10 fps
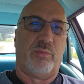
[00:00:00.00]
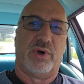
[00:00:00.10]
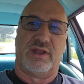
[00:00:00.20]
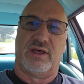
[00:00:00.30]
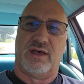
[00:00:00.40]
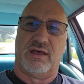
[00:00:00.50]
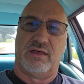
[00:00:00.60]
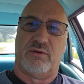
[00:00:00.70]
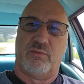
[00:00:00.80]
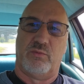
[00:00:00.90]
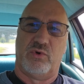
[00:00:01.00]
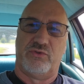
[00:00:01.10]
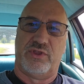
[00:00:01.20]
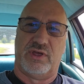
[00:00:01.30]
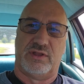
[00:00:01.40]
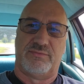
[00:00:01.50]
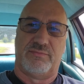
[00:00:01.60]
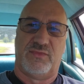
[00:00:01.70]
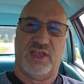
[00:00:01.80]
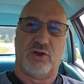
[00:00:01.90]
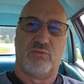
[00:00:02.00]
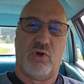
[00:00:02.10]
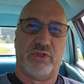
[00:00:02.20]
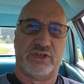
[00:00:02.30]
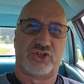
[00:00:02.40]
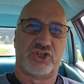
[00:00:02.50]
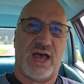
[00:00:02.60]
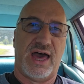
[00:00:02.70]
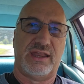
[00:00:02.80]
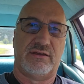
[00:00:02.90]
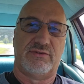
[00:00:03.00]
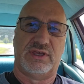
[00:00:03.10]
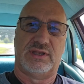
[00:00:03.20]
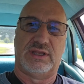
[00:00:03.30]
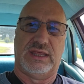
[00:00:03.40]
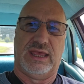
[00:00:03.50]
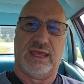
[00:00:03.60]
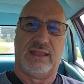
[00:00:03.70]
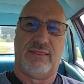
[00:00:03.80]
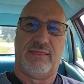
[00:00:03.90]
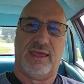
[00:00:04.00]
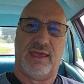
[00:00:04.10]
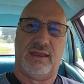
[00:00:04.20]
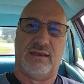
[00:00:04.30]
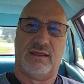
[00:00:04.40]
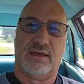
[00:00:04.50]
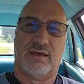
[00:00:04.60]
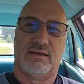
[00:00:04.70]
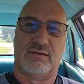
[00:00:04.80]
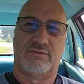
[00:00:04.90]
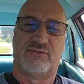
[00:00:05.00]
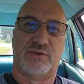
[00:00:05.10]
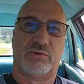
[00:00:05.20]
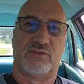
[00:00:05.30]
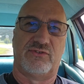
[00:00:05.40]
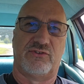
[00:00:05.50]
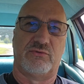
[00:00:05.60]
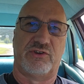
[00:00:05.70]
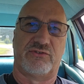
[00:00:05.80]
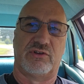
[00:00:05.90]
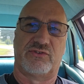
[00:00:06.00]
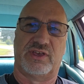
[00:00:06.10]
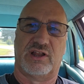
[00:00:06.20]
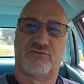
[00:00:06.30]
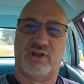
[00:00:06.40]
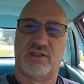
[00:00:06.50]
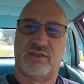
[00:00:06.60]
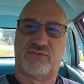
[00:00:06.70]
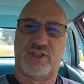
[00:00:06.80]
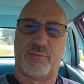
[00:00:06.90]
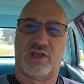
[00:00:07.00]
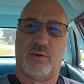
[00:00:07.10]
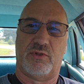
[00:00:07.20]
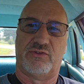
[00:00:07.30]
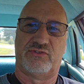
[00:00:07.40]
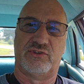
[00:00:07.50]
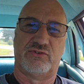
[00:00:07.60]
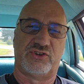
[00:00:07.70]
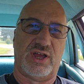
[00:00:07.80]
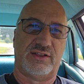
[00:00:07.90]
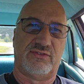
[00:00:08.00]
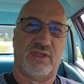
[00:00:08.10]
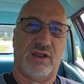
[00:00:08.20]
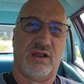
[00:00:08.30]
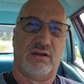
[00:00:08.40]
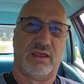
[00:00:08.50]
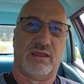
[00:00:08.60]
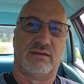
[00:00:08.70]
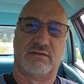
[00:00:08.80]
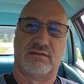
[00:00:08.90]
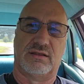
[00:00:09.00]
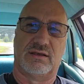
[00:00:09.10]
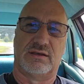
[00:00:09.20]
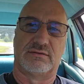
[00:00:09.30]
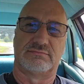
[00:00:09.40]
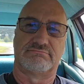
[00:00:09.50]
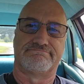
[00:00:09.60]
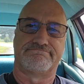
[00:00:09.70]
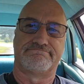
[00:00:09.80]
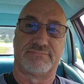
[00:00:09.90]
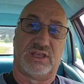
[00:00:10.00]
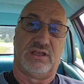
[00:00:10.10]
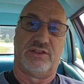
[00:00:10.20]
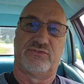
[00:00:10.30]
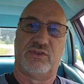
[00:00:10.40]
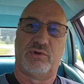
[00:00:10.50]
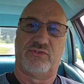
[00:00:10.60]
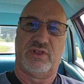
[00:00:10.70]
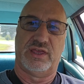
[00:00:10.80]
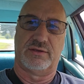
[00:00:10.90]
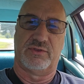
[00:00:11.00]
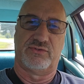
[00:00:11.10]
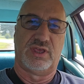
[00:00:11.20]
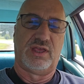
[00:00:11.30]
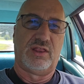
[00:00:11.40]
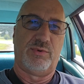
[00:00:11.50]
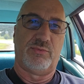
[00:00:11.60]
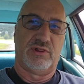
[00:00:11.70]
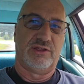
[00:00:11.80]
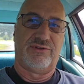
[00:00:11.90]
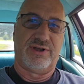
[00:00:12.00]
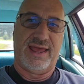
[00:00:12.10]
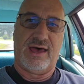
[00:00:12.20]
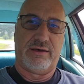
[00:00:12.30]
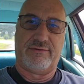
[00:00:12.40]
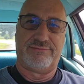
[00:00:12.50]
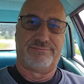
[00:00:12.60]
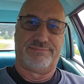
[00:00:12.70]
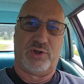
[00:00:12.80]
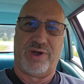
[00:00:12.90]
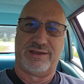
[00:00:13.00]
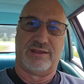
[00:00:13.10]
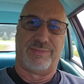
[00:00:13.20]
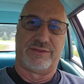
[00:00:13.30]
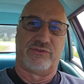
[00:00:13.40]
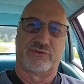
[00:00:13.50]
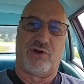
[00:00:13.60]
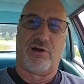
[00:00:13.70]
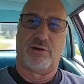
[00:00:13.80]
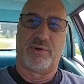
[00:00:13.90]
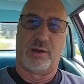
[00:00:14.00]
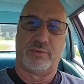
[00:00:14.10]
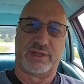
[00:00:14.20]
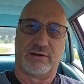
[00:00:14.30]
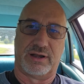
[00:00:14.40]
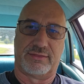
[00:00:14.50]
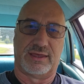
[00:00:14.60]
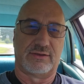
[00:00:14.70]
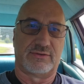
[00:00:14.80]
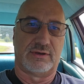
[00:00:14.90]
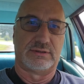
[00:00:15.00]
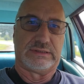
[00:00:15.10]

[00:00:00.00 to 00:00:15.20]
But we'll take a rolling shot of it and then see what the situation looks like. I'll try to snap a couple of still shots there and yeah, let's see what it's like. Because people that live there now have no idea about this car probably or anything. So